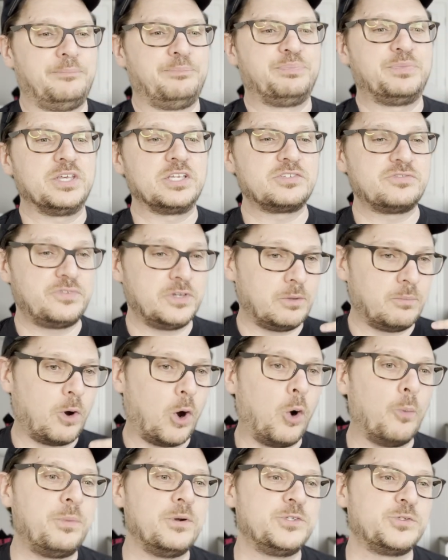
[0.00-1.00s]
This film
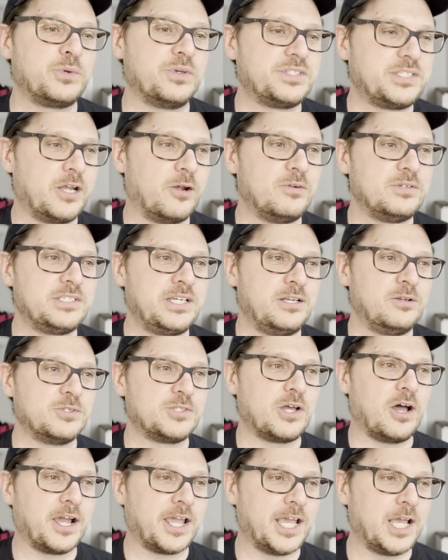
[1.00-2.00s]
opens with Tarantino
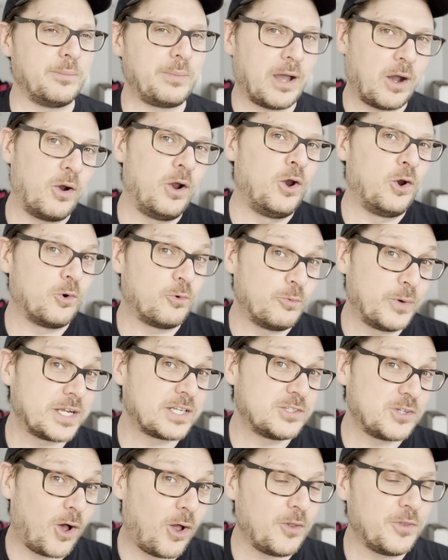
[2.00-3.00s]
talking about
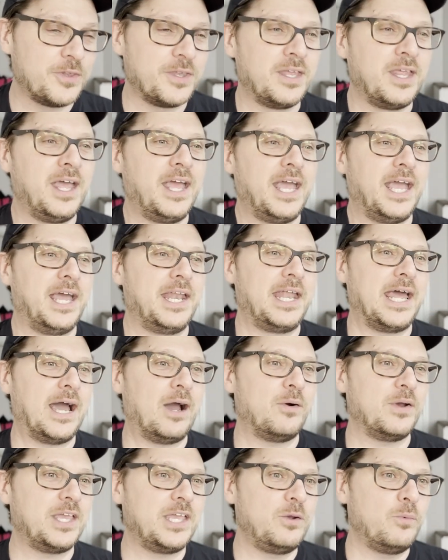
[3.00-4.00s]
Rick Dalton and
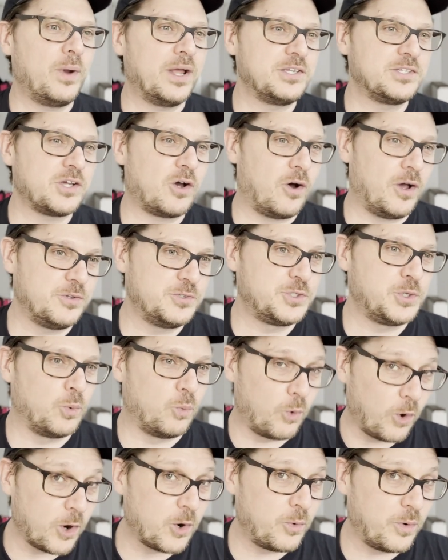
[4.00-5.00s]
how he went on to
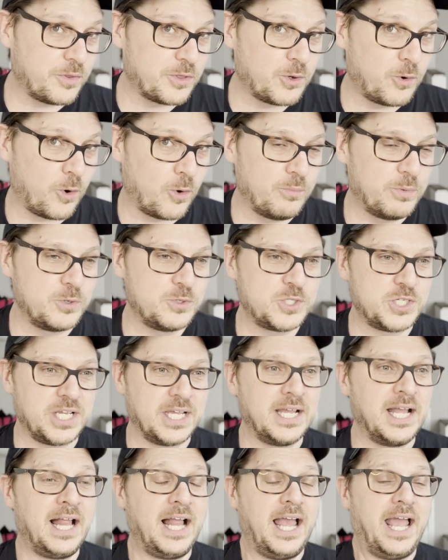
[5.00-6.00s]
work with
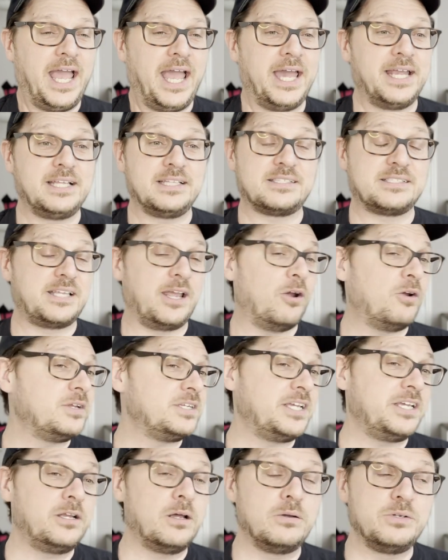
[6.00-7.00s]
Corbucci. And it's
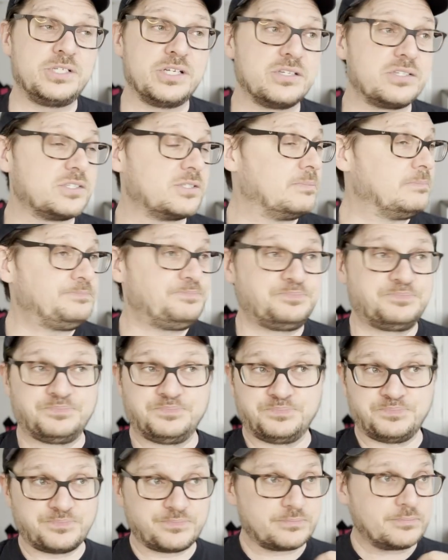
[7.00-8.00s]
Tarantino just
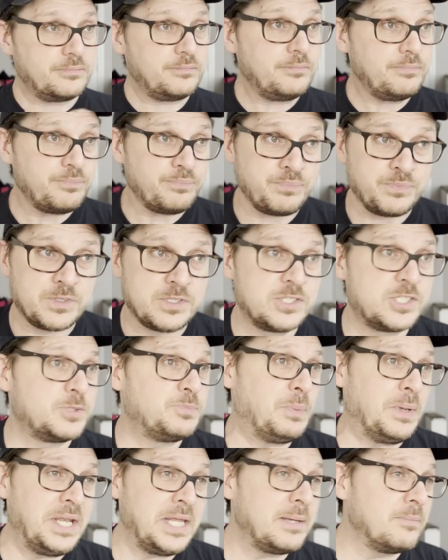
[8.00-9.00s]

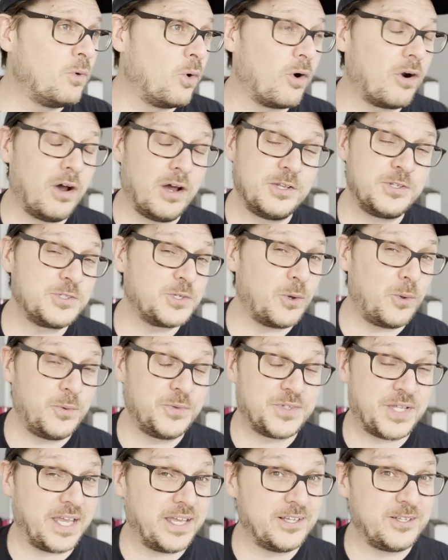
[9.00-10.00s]
spinning more
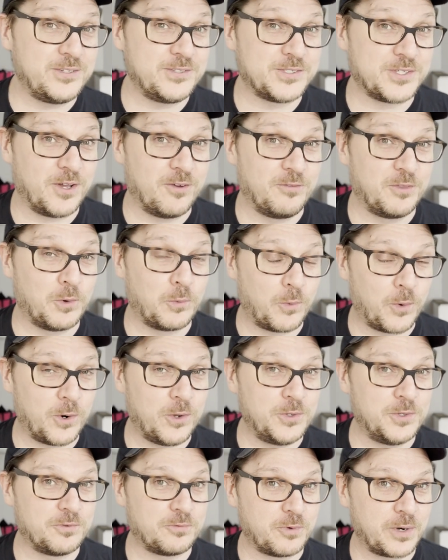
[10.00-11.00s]
untold tales of the
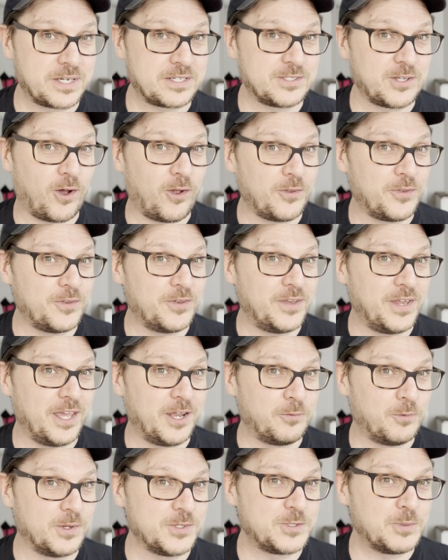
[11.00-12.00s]
world of Rick Dalton
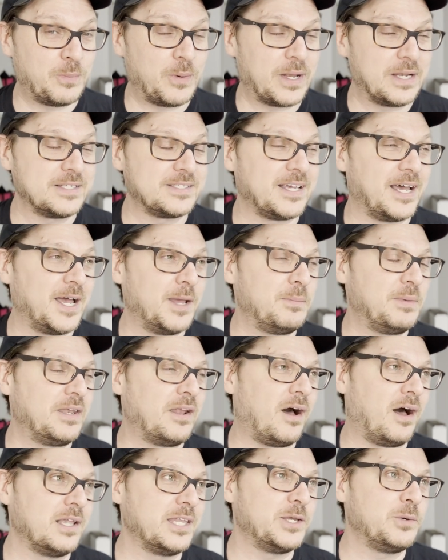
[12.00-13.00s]
and Once Upon a Time
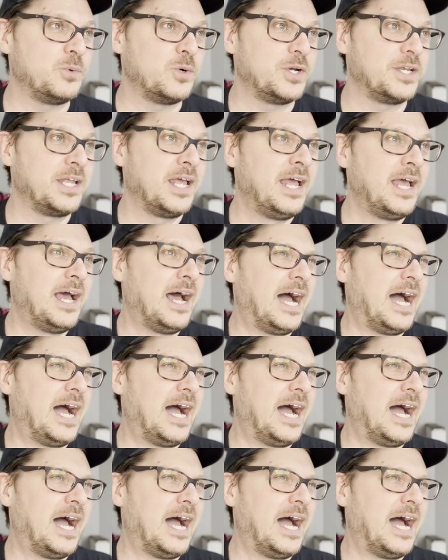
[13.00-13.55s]
in Hollywood.